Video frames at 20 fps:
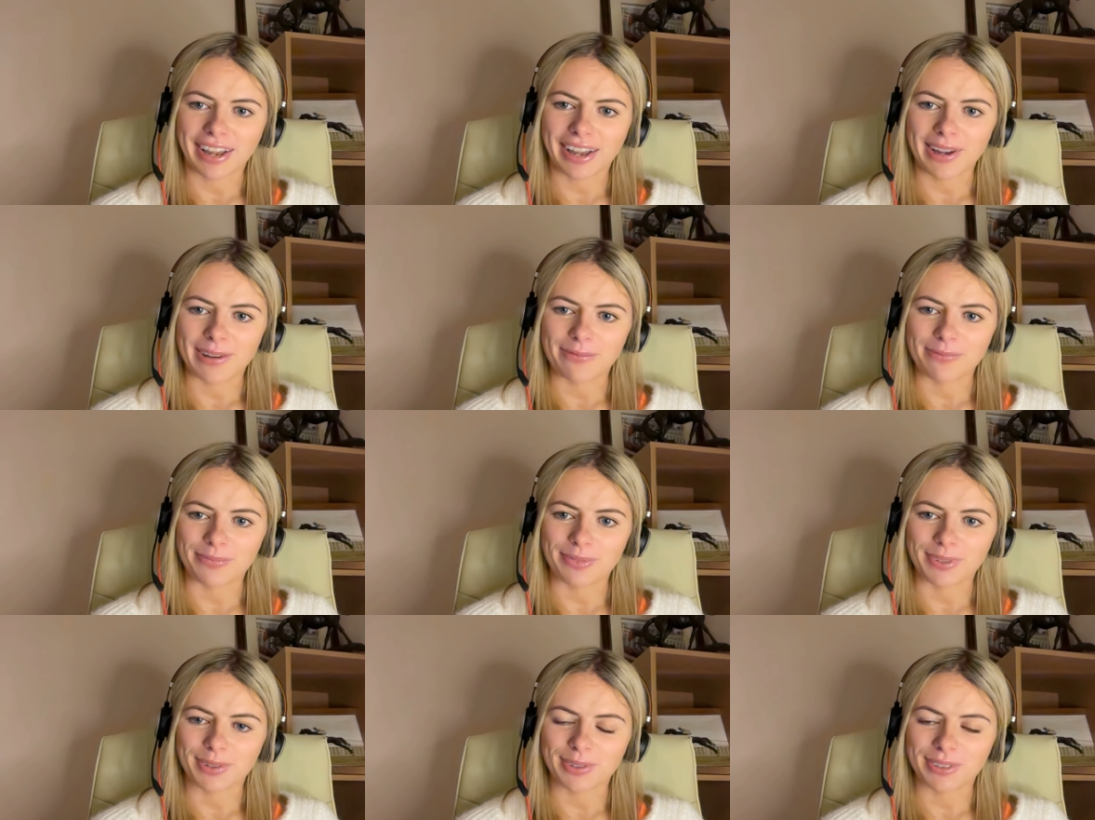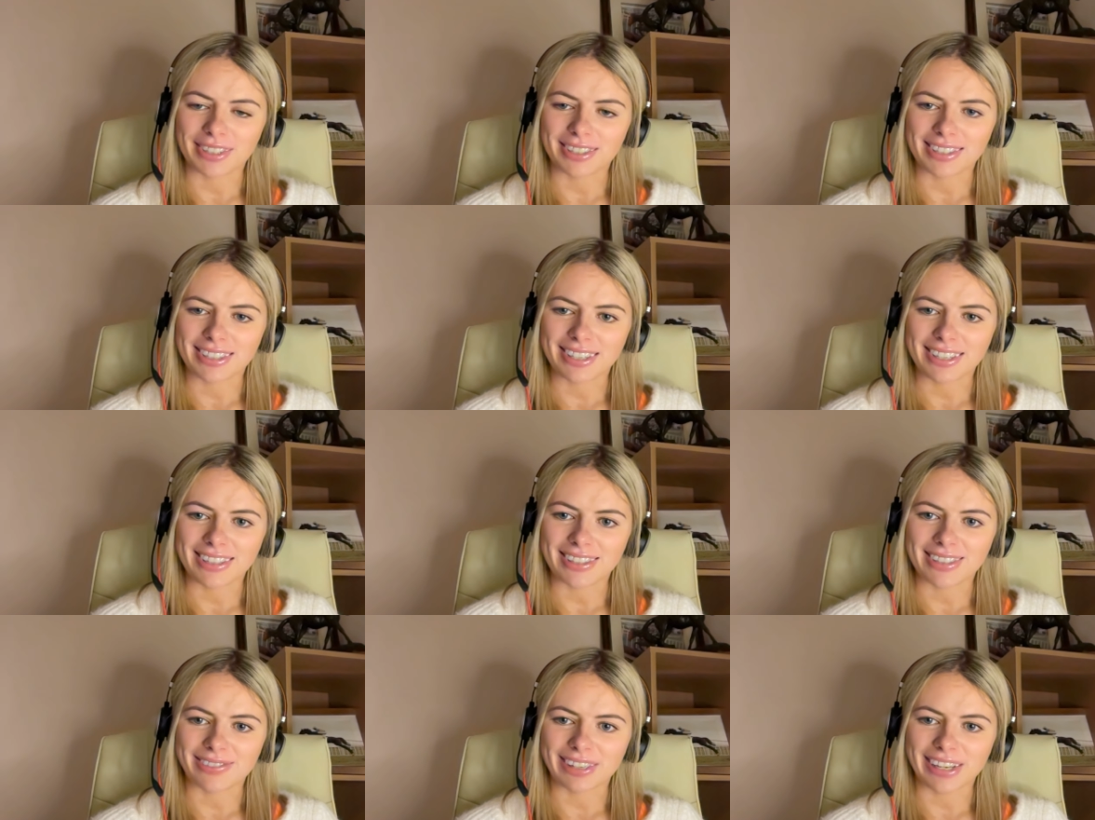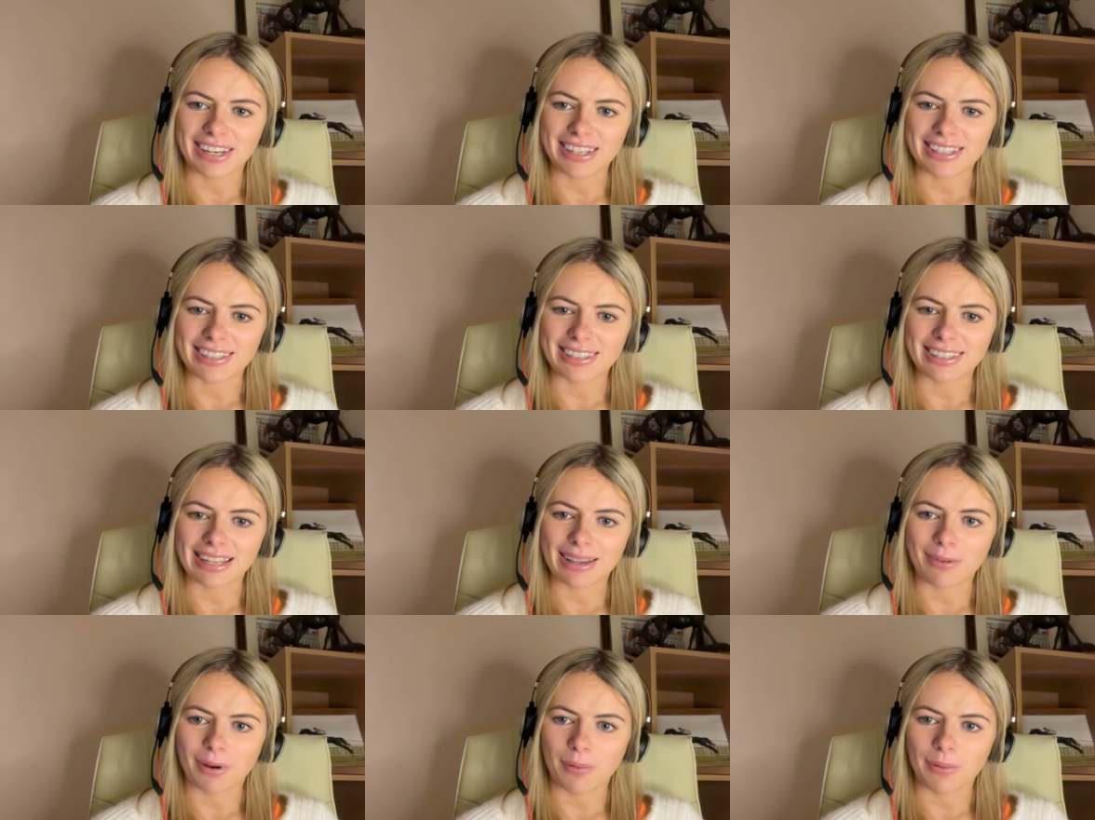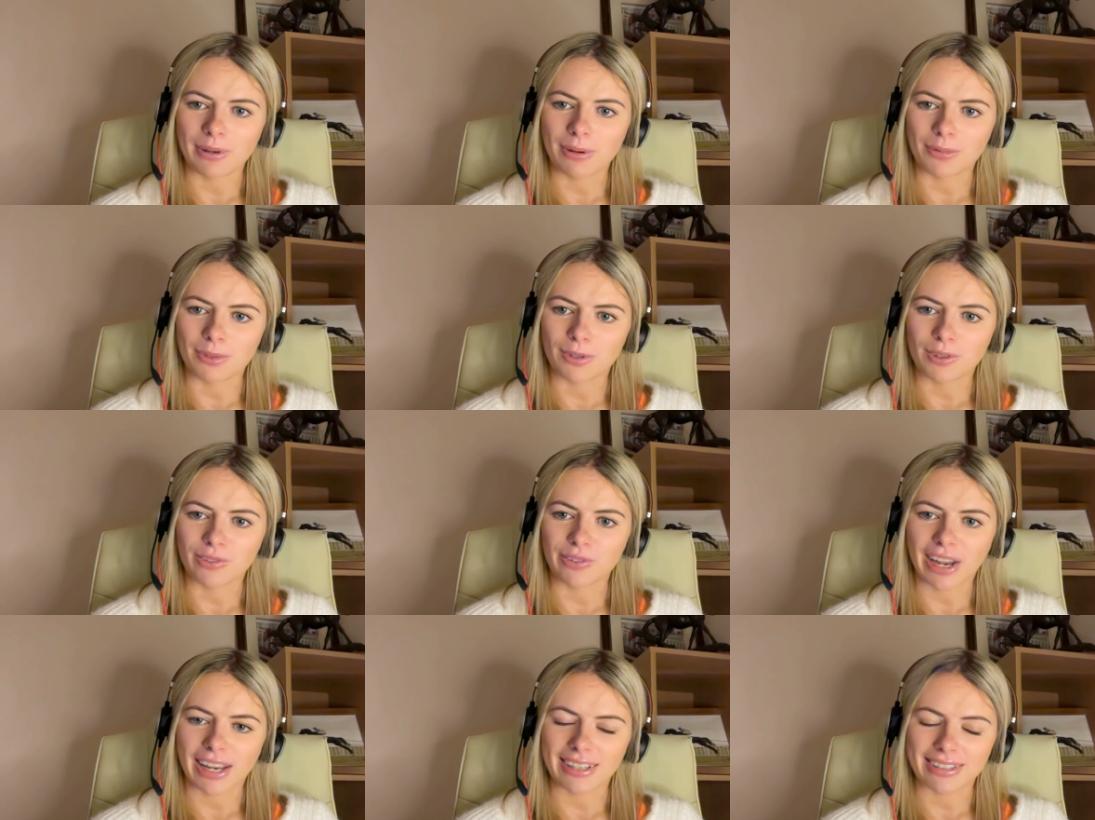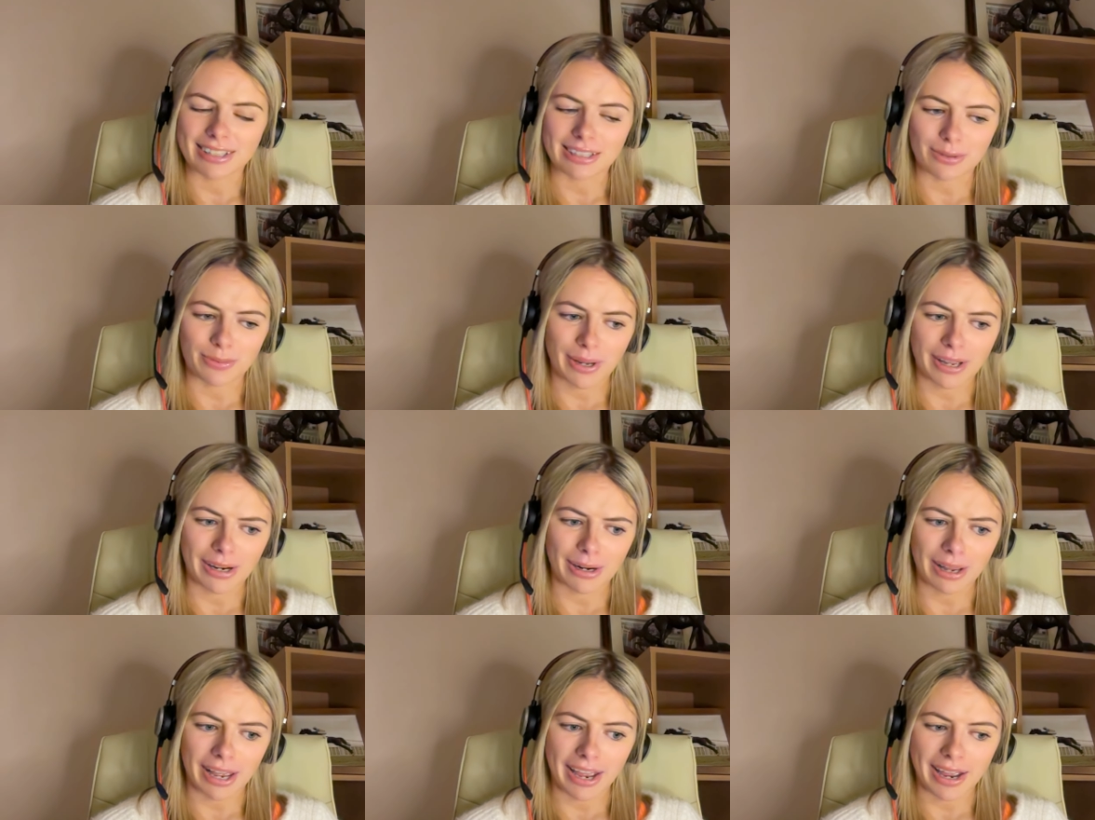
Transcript: Um, good to see some relations of them coming up through the ranks as well.